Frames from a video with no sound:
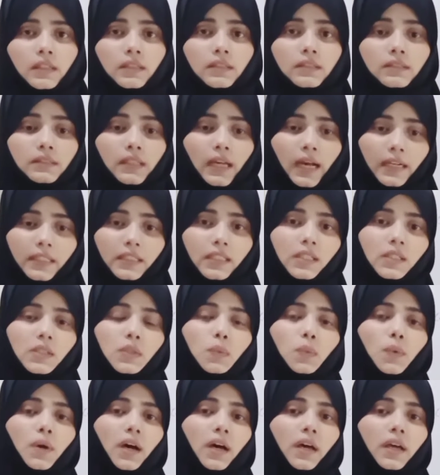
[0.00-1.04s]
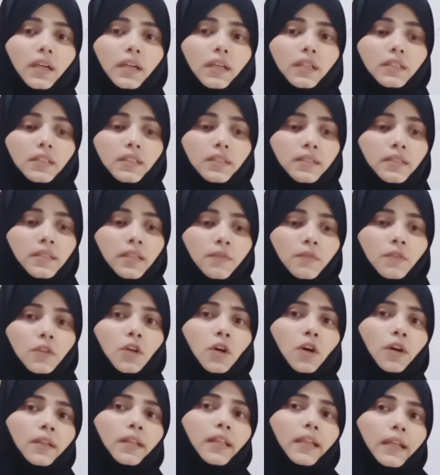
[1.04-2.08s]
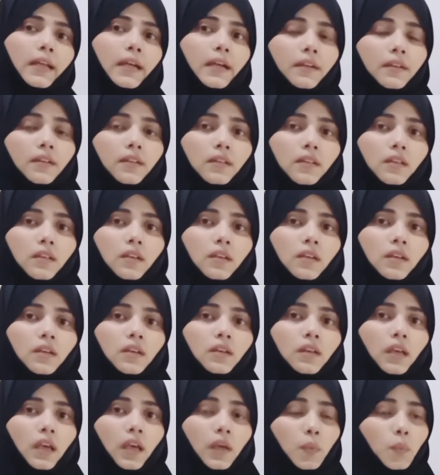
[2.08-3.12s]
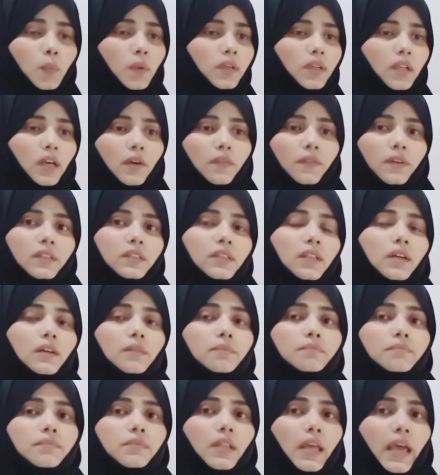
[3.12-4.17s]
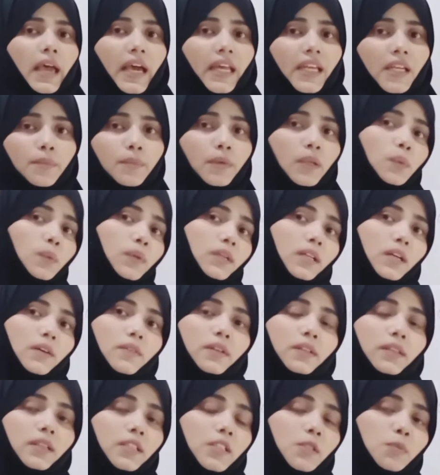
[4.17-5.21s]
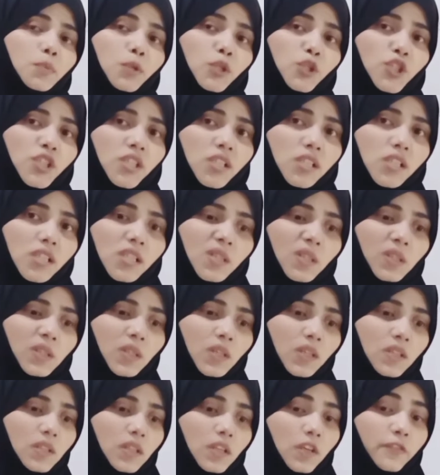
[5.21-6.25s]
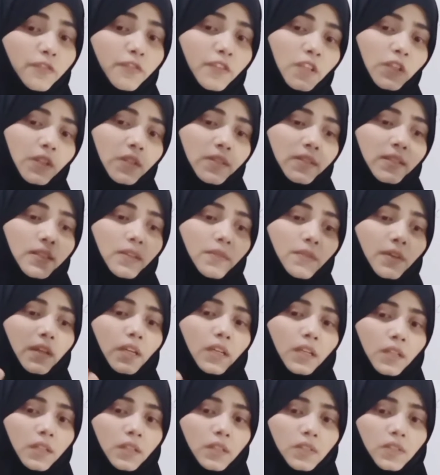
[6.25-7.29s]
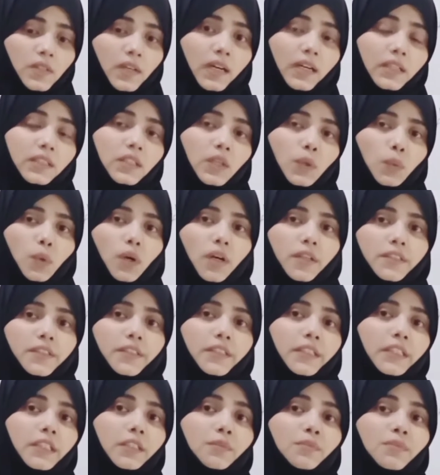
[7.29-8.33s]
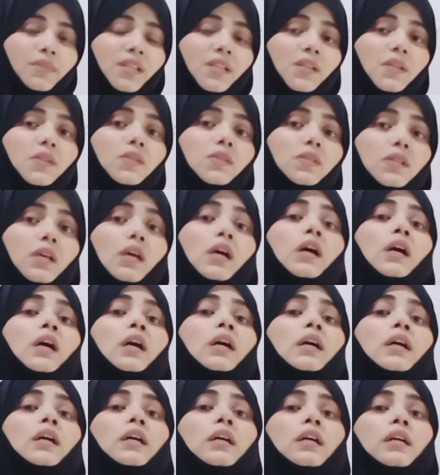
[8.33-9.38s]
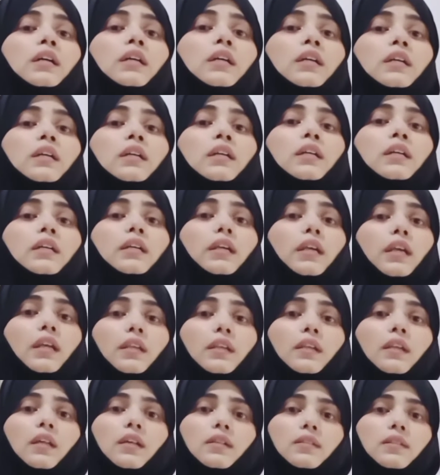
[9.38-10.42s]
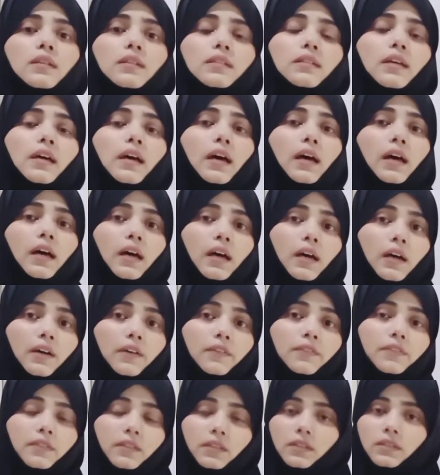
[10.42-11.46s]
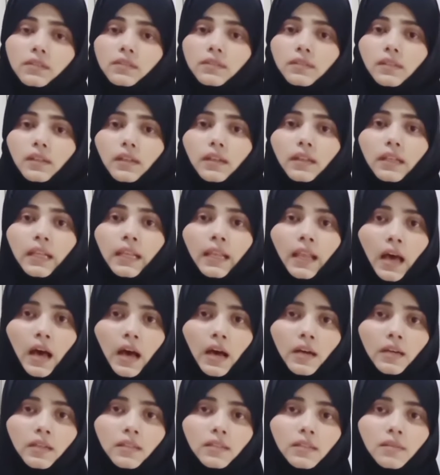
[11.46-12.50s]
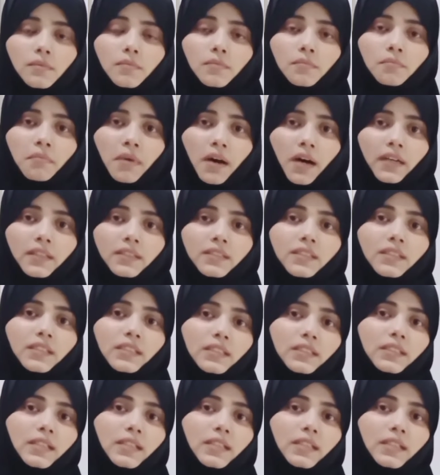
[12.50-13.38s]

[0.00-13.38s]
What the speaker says: That is why it is living on a land. And whatever the animal, whatever the species it is, if it is living inside the water, it means it doesn't have lungs but it